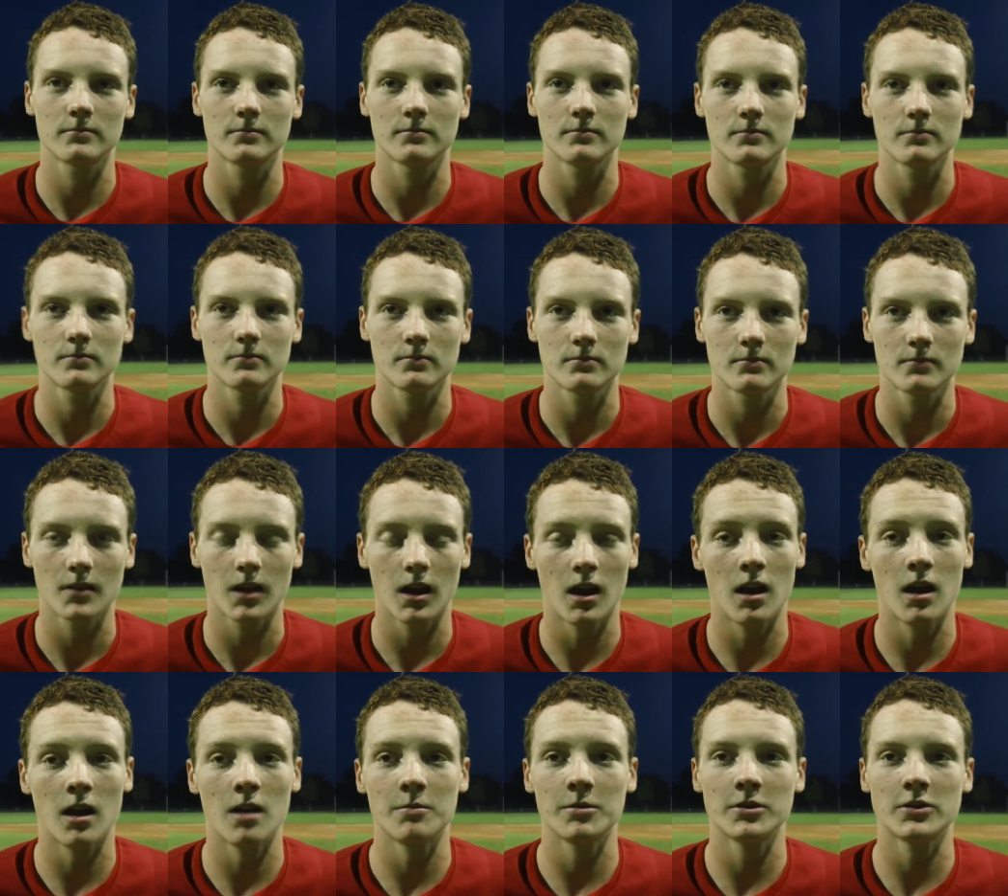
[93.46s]

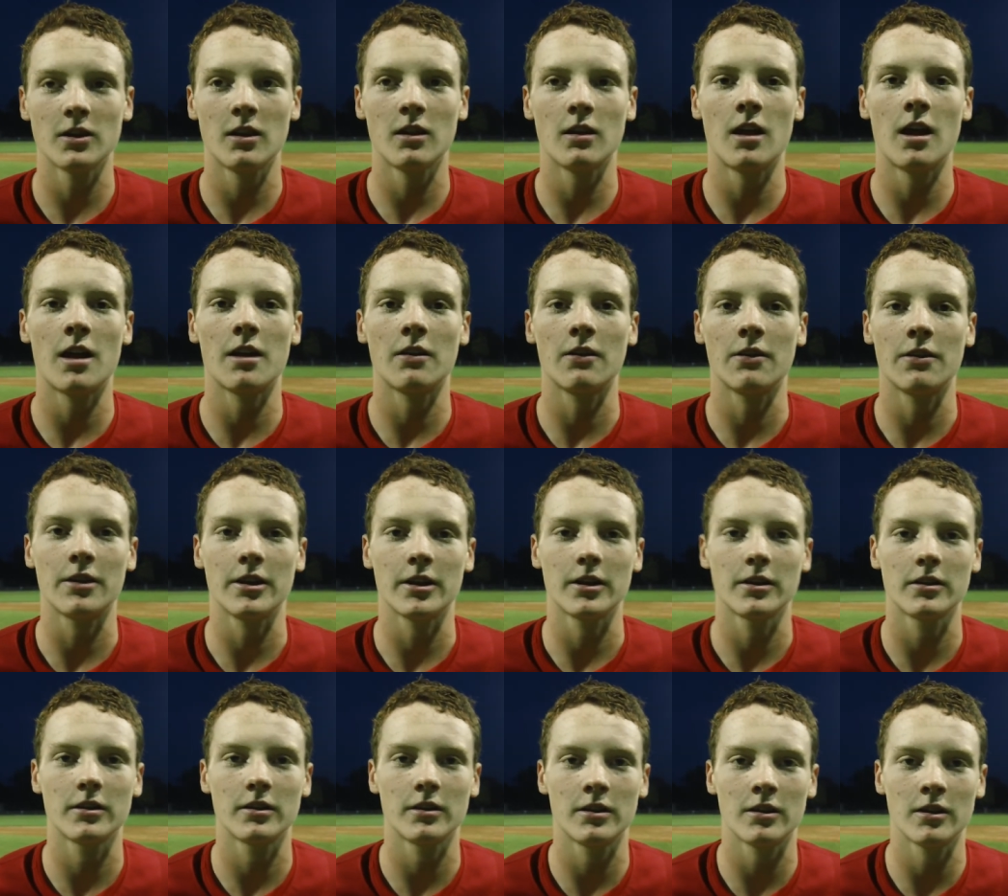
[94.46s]
It's a lot of learning,
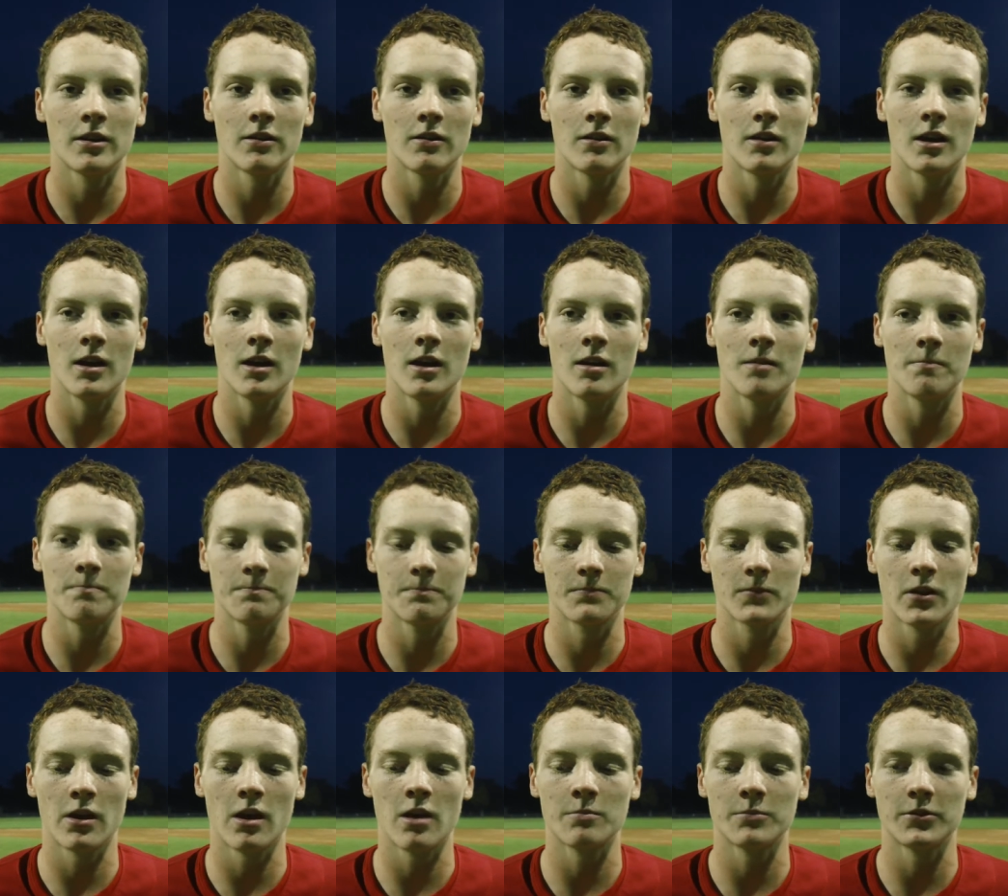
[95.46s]
you know,
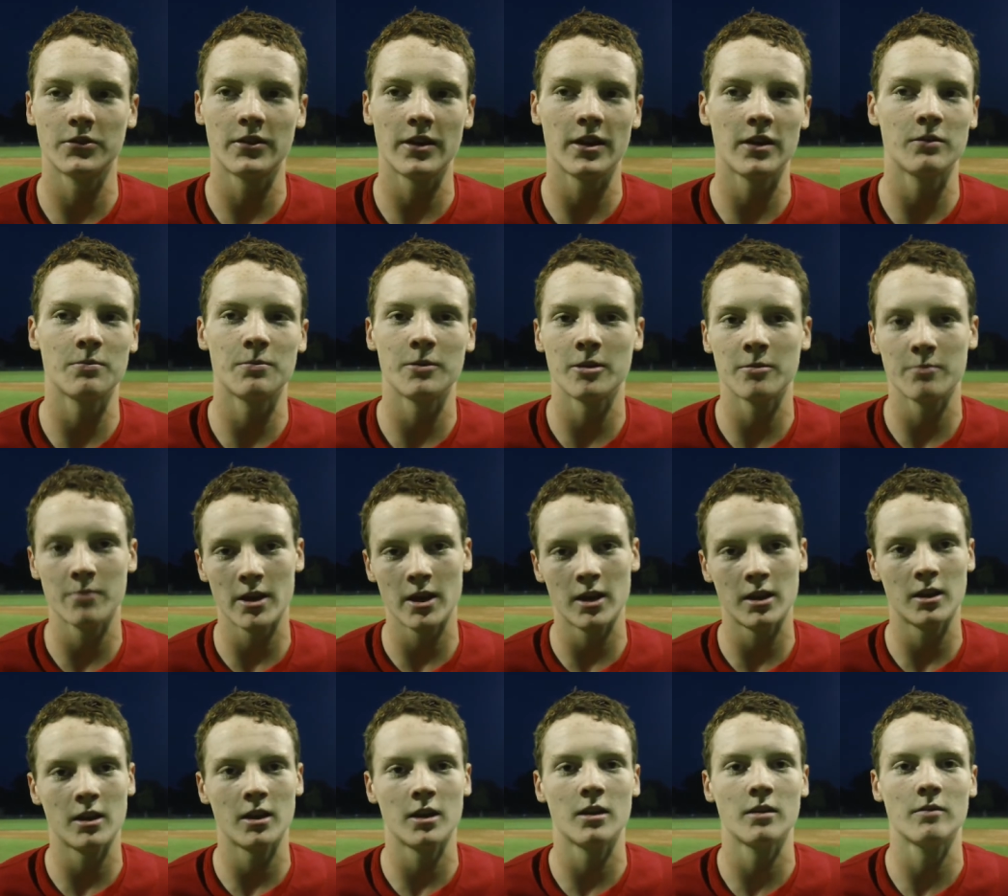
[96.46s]
a lot of mistakes being
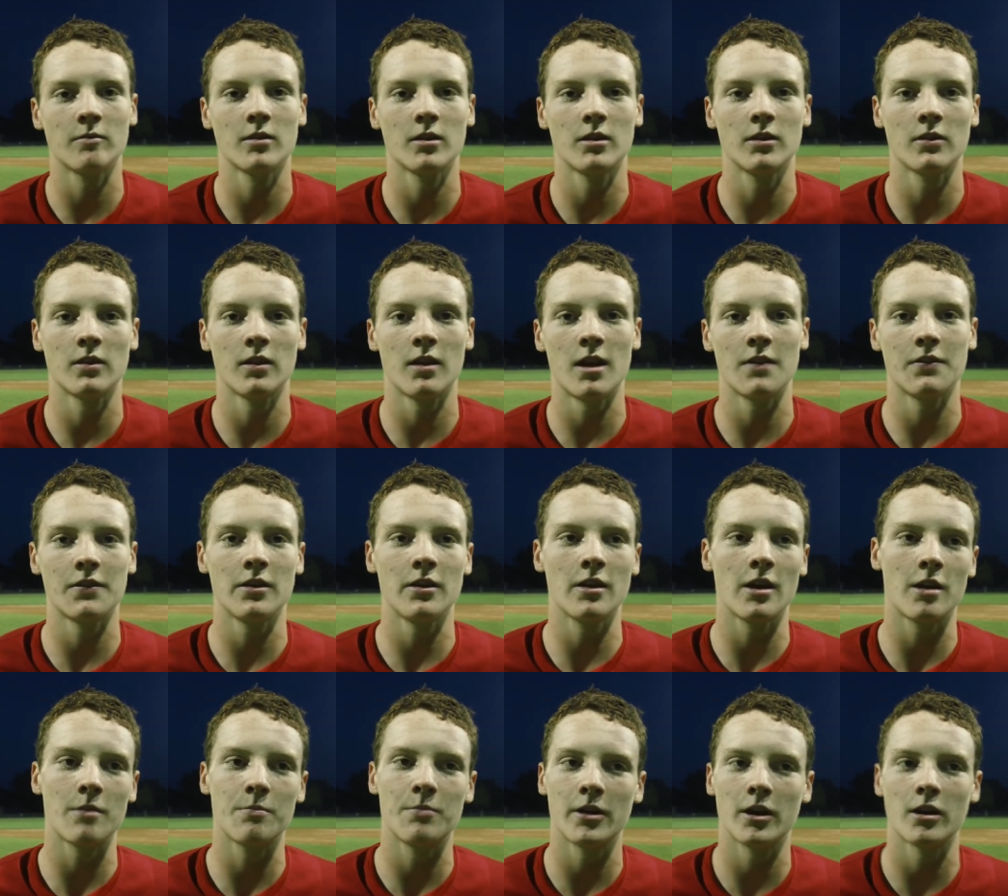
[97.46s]
made, and it's a lot that you
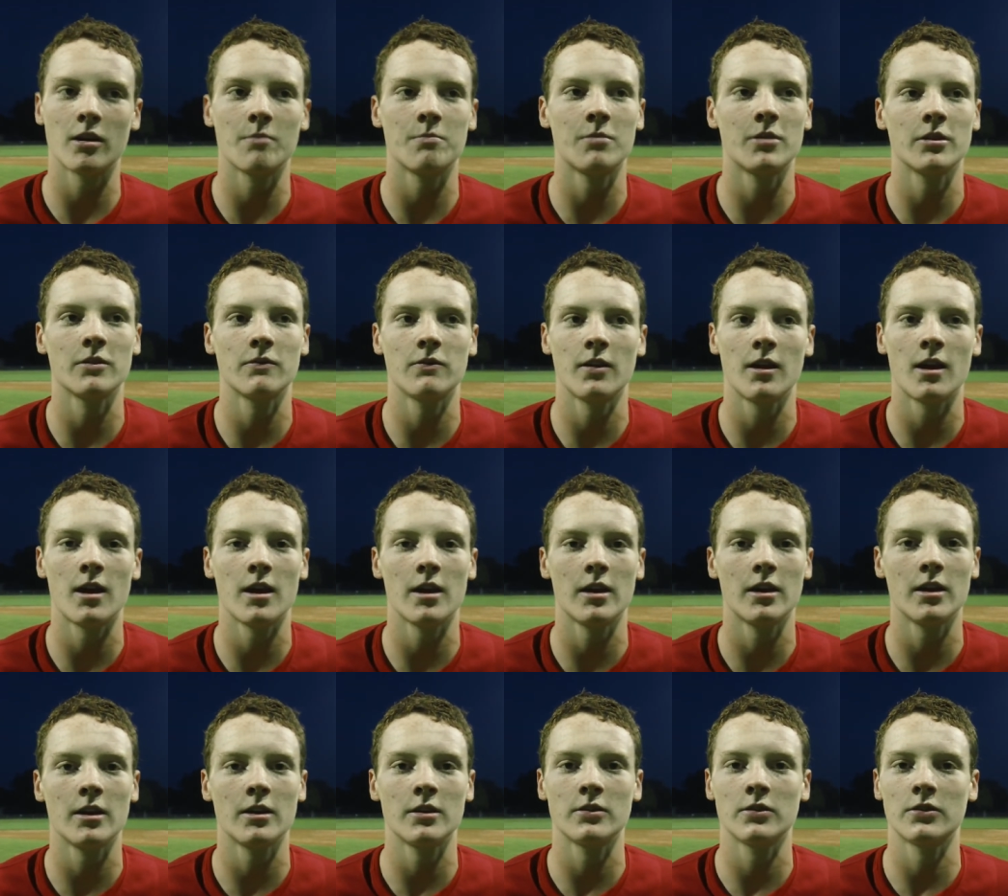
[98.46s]
got to pick up on the fly
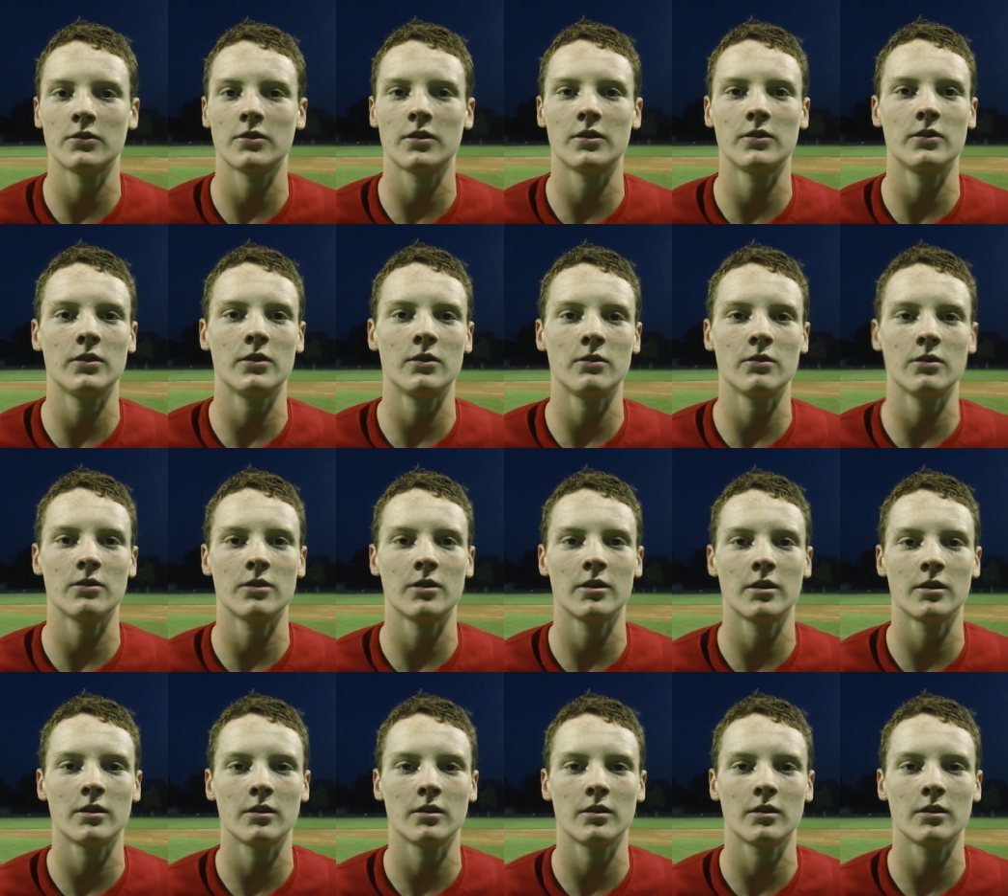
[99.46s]
and just continue learning.